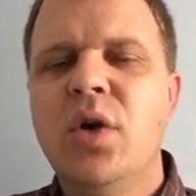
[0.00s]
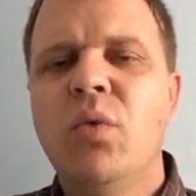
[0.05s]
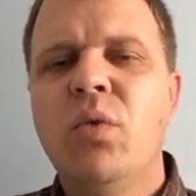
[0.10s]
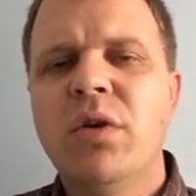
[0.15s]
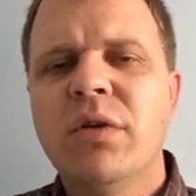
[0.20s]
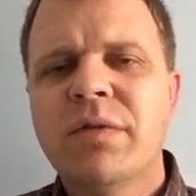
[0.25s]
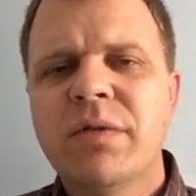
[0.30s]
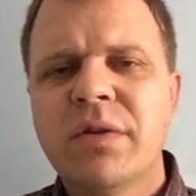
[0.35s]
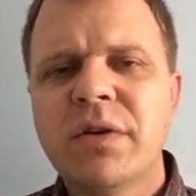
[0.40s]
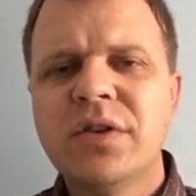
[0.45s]

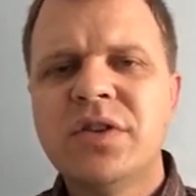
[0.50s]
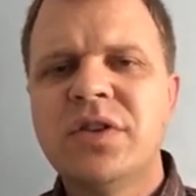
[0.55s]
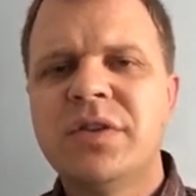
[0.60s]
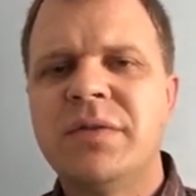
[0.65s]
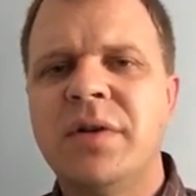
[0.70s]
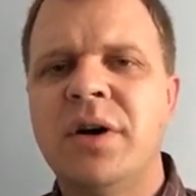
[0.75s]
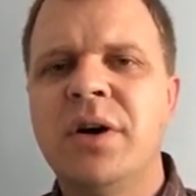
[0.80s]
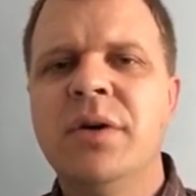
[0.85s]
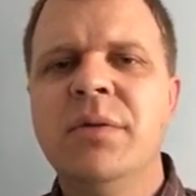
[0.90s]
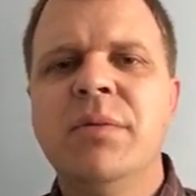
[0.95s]
Well, first
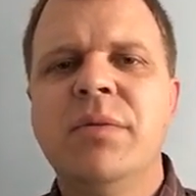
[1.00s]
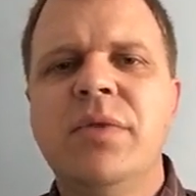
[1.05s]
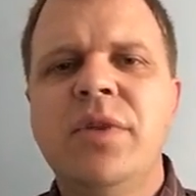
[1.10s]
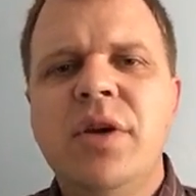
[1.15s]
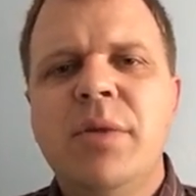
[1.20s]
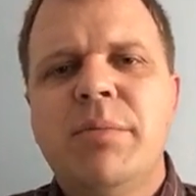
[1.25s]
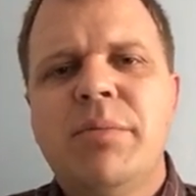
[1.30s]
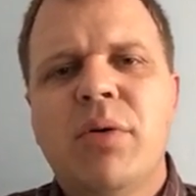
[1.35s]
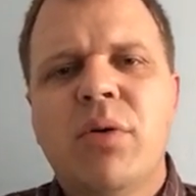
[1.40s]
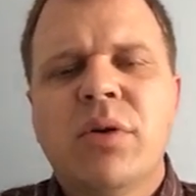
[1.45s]
of all, the
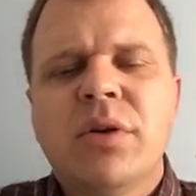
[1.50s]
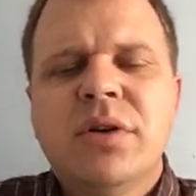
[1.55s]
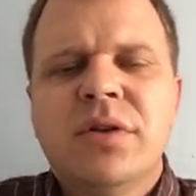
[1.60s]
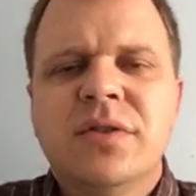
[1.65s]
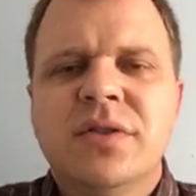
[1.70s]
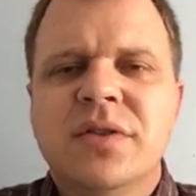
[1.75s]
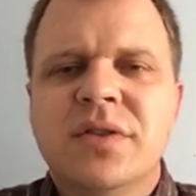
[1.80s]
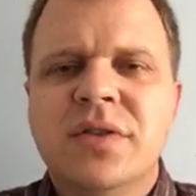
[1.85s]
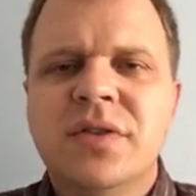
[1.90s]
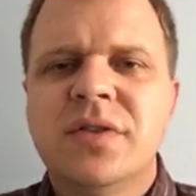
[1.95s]

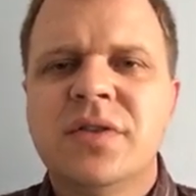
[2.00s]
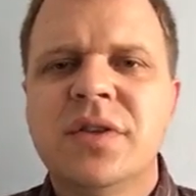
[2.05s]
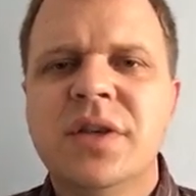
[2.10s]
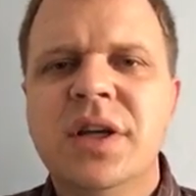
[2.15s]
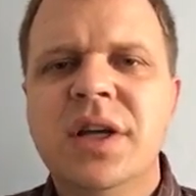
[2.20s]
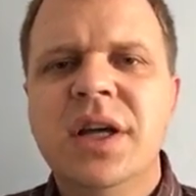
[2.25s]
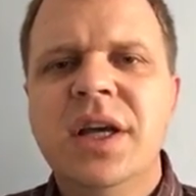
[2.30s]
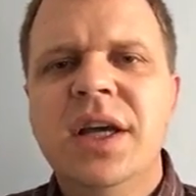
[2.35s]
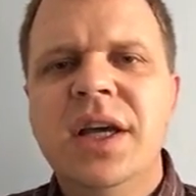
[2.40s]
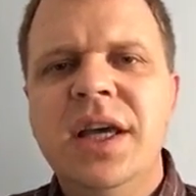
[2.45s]
importance
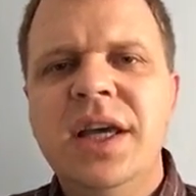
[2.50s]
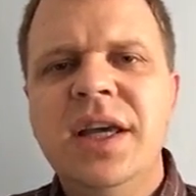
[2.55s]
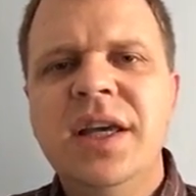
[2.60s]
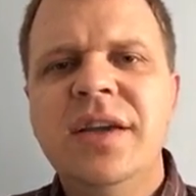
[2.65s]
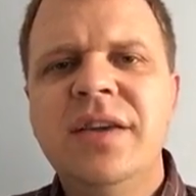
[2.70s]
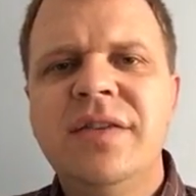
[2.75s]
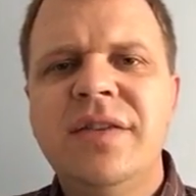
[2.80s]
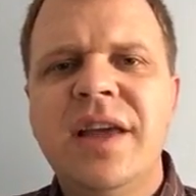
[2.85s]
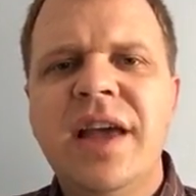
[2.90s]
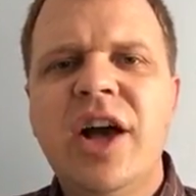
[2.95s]

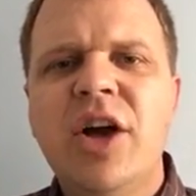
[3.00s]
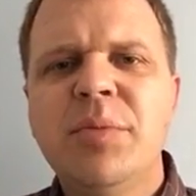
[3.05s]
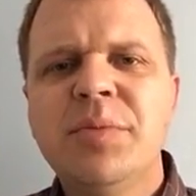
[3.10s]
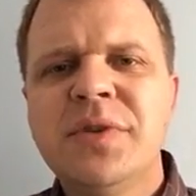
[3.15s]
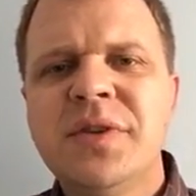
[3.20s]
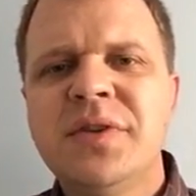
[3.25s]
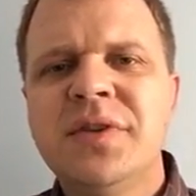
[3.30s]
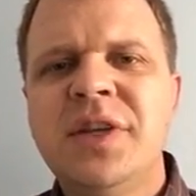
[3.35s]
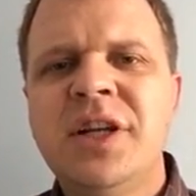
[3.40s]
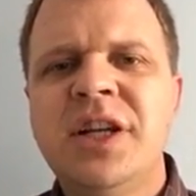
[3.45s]
is it
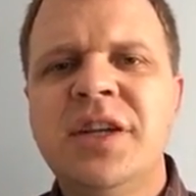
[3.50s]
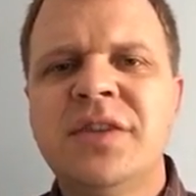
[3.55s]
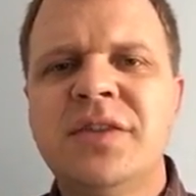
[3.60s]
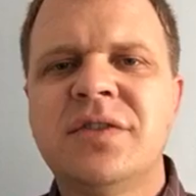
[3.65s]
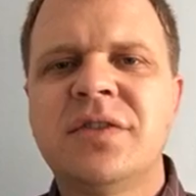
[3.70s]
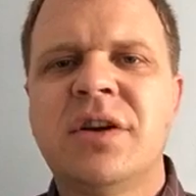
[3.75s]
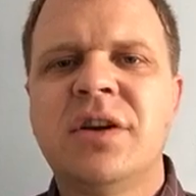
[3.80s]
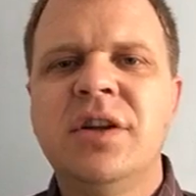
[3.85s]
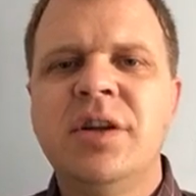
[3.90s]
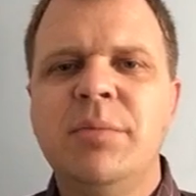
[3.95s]
helps us get a
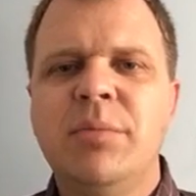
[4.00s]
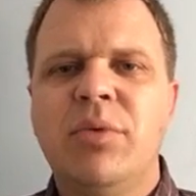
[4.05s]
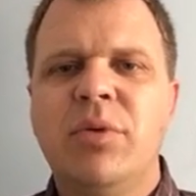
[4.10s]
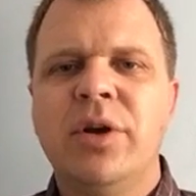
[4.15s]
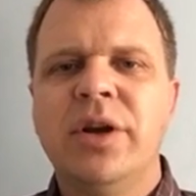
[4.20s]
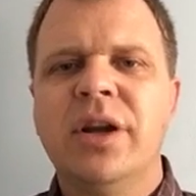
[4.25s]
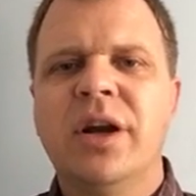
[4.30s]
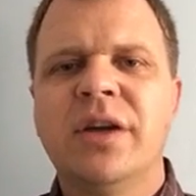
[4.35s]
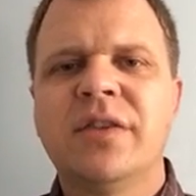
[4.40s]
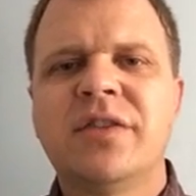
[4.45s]
starting
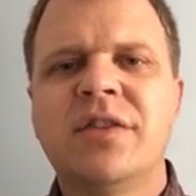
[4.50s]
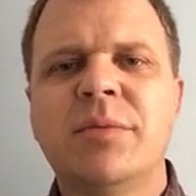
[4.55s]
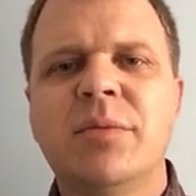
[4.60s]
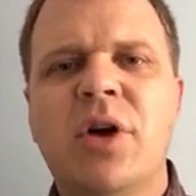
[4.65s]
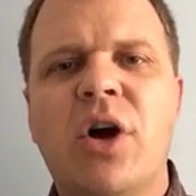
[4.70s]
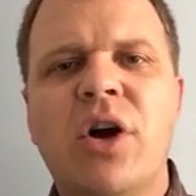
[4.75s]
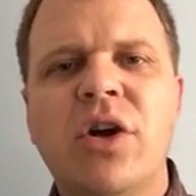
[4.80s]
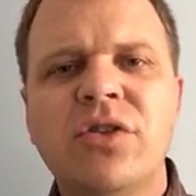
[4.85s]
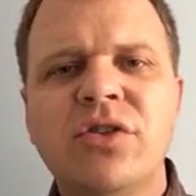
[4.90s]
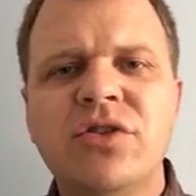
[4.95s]
point on some
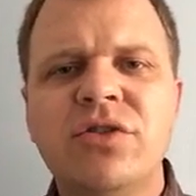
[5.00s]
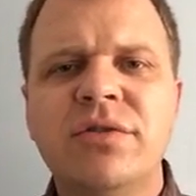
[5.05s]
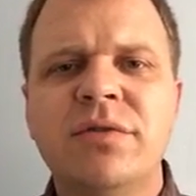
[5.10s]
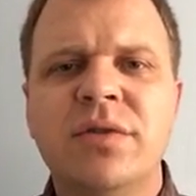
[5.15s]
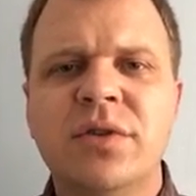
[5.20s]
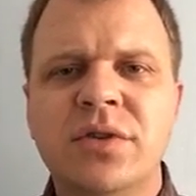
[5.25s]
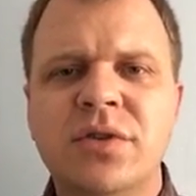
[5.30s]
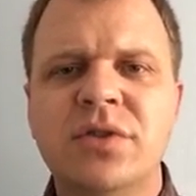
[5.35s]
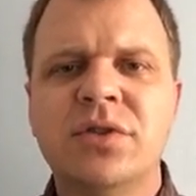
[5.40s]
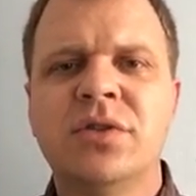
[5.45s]

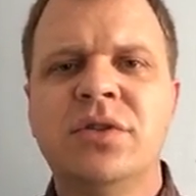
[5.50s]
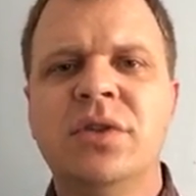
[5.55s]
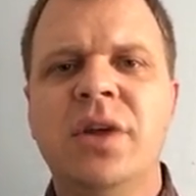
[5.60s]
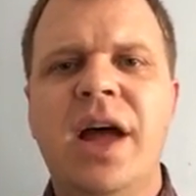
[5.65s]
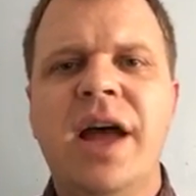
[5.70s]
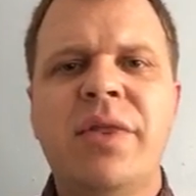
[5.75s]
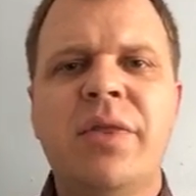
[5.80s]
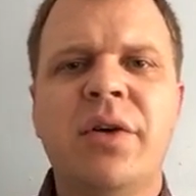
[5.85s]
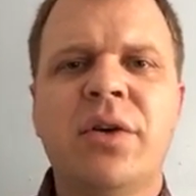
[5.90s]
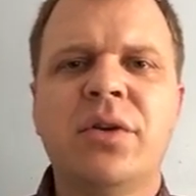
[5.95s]
controversial
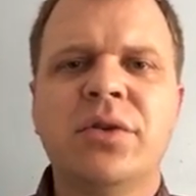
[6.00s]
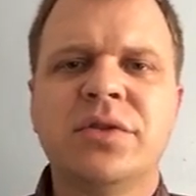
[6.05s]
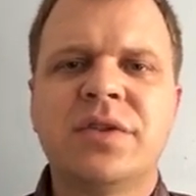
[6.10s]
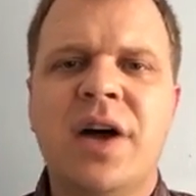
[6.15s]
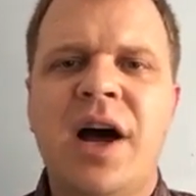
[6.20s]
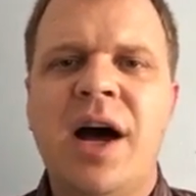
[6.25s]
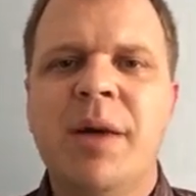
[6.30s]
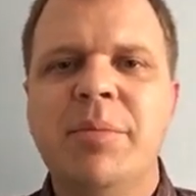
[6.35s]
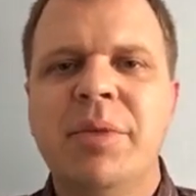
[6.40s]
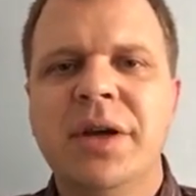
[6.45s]
ethical
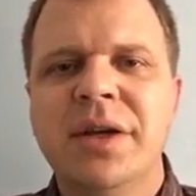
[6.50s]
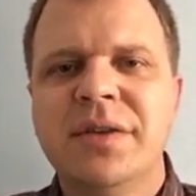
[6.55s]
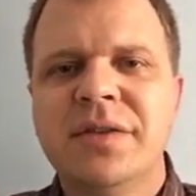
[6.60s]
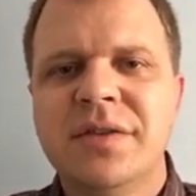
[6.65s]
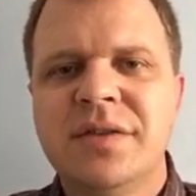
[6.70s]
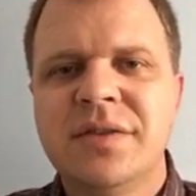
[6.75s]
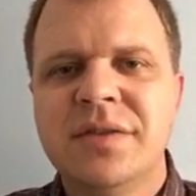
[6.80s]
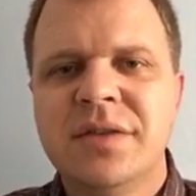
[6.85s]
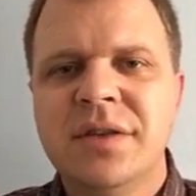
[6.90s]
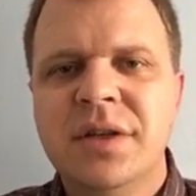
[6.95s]

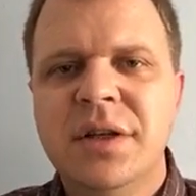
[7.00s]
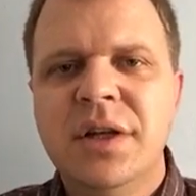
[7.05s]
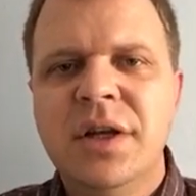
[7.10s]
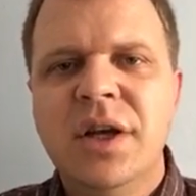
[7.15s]
topics.